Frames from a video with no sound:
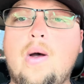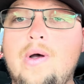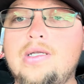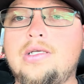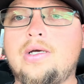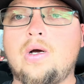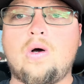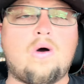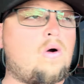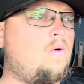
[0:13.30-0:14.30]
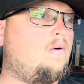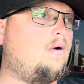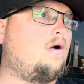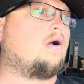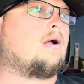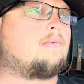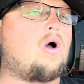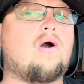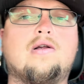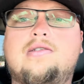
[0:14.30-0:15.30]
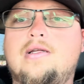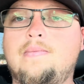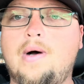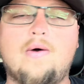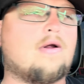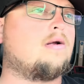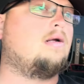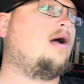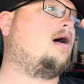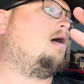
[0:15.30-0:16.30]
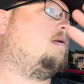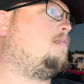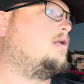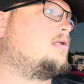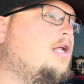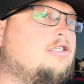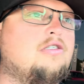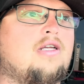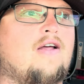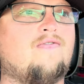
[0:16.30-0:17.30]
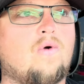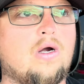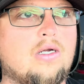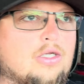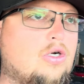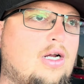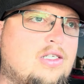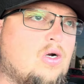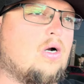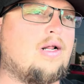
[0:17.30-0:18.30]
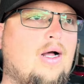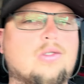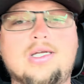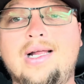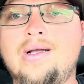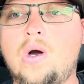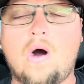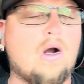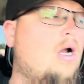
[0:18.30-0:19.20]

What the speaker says: went to go hook up the harness to the motor. Built an engine stand for it to try and start it outside the car.